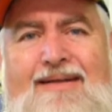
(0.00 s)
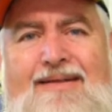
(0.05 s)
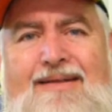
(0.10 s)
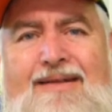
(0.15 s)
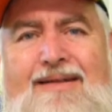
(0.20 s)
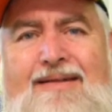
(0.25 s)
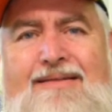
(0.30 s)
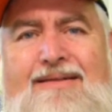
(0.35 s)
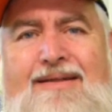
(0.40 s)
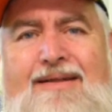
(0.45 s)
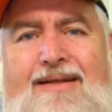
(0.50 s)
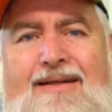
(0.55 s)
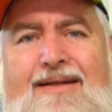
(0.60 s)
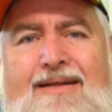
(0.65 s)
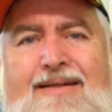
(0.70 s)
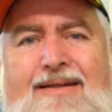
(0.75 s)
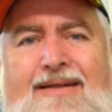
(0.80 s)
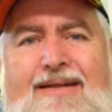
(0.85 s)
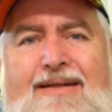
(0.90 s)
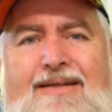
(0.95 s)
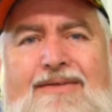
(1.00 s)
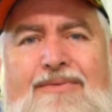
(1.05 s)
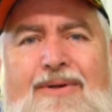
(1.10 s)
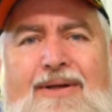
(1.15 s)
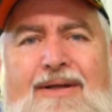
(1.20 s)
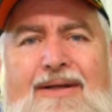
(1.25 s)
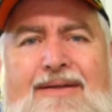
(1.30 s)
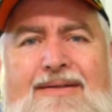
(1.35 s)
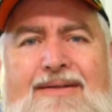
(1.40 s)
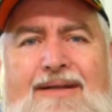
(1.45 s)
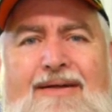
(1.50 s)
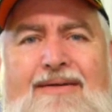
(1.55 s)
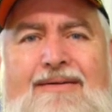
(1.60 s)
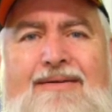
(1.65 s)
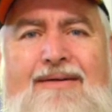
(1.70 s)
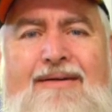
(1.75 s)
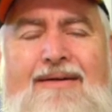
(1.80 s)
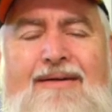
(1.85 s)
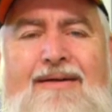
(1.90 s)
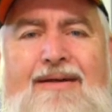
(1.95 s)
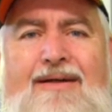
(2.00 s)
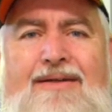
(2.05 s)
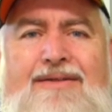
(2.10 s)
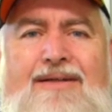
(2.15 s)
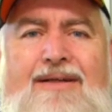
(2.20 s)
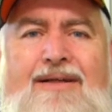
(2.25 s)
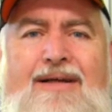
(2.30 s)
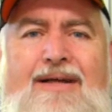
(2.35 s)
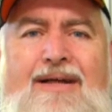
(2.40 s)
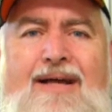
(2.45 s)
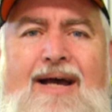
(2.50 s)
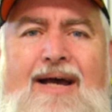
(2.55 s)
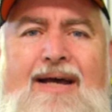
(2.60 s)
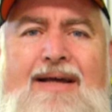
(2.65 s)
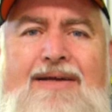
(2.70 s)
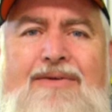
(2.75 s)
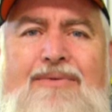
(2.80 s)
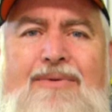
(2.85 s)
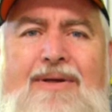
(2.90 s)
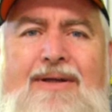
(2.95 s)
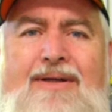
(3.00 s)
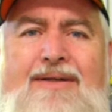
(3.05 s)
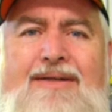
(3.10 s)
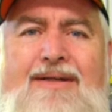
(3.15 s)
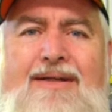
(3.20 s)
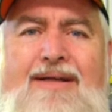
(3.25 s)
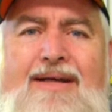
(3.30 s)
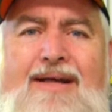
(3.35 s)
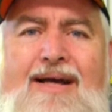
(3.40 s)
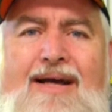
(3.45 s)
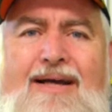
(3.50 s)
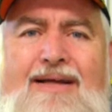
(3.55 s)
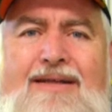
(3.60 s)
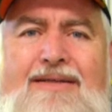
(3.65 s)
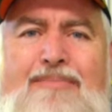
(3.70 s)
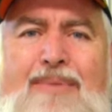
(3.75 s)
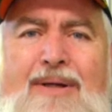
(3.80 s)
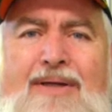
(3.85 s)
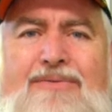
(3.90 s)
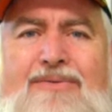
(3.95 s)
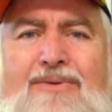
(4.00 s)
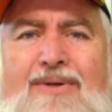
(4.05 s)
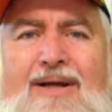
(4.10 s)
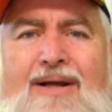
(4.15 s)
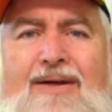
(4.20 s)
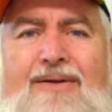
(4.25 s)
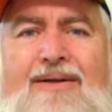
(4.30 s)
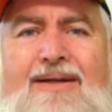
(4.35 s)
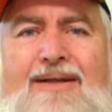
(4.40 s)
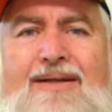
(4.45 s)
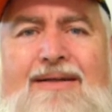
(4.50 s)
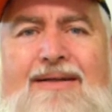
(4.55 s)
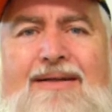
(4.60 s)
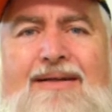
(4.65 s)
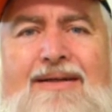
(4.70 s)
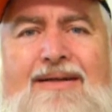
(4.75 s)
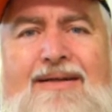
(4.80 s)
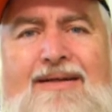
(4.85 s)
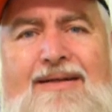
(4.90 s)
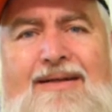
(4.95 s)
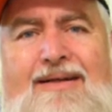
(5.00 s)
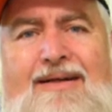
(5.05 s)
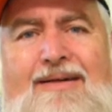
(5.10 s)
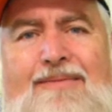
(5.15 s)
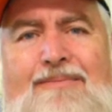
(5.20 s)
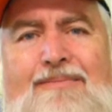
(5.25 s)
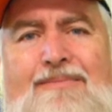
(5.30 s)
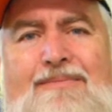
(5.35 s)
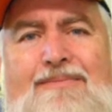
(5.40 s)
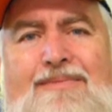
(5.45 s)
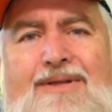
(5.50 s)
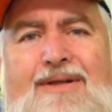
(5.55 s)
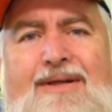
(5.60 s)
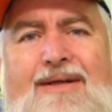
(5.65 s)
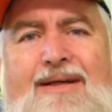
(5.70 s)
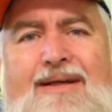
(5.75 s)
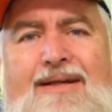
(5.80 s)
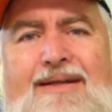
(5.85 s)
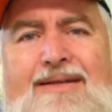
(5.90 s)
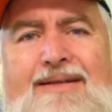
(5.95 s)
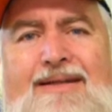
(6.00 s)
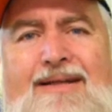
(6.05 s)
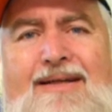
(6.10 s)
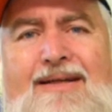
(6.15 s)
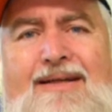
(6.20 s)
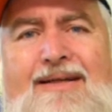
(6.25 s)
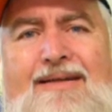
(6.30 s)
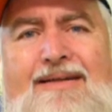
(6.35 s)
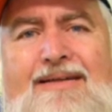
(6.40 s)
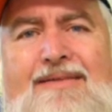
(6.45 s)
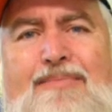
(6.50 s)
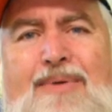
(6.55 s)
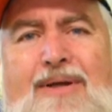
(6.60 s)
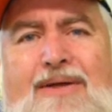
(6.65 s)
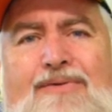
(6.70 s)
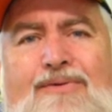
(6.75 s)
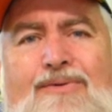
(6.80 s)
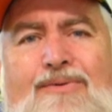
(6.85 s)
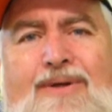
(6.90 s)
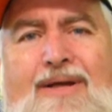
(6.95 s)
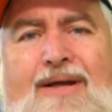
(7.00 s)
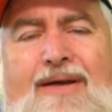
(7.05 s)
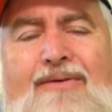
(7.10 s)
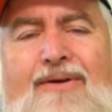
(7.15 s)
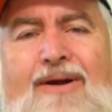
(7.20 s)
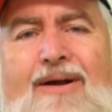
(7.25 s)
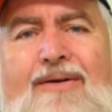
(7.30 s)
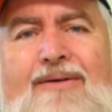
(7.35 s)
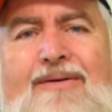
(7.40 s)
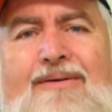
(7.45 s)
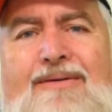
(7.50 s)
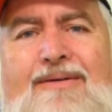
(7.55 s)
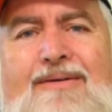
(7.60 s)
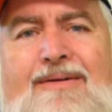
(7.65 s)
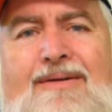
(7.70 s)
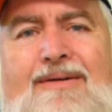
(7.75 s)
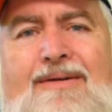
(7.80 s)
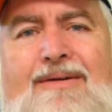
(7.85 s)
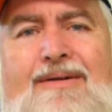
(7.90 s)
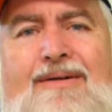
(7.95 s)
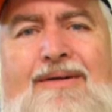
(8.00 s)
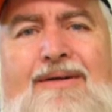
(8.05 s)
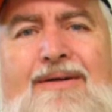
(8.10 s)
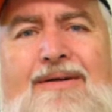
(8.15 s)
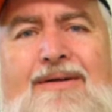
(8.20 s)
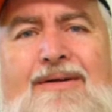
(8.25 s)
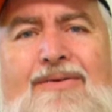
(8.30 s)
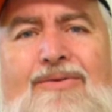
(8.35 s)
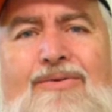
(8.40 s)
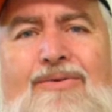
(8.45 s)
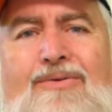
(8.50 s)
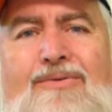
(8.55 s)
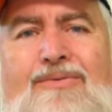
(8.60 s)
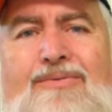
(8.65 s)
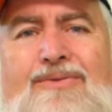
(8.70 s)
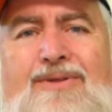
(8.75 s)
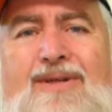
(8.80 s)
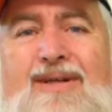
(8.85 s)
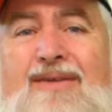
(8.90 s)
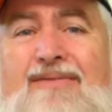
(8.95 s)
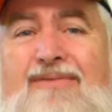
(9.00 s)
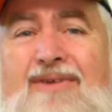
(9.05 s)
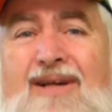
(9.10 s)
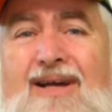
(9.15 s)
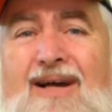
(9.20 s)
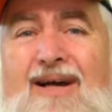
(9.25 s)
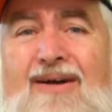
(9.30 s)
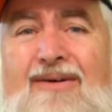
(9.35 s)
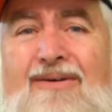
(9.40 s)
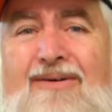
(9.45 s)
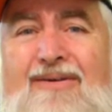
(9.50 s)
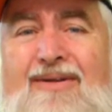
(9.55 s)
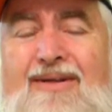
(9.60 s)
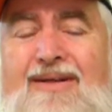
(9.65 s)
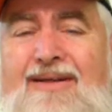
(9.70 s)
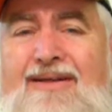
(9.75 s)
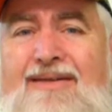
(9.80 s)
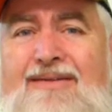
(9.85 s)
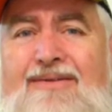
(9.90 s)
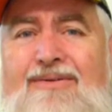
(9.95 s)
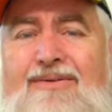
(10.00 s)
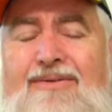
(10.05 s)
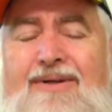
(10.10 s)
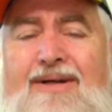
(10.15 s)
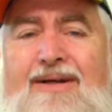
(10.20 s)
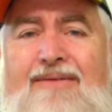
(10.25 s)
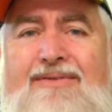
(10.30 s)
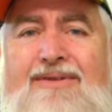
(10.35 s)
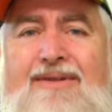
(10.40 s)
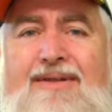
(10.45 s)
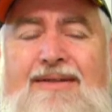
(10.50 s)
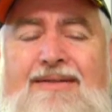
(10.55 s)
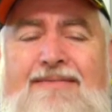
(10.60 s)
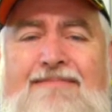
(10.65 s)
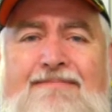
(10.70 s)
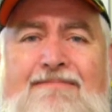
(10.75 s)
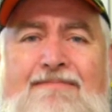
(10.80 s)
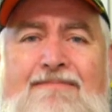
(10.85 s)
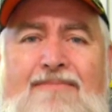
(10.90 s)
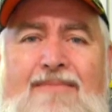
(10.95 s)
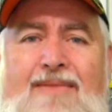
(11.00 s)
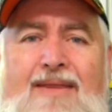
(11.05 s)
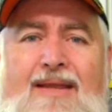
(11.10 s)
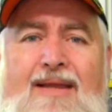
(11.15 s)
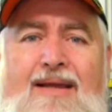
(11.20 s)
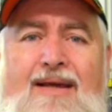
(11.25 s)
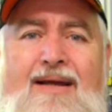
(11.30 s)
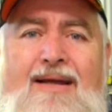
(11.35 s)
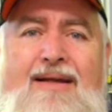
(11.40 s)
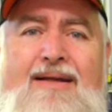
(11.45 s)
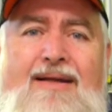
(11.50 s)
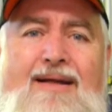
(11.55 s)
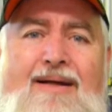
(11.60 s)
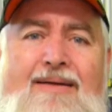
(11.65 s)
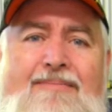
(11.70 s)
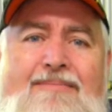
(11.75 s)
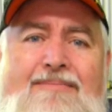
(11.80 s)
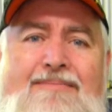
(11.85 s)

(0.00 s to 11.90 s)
This little TED 20. So a TEA 20, TEA is petrol only, TED is petrol kero, or TVO I think you'd call it overseas, and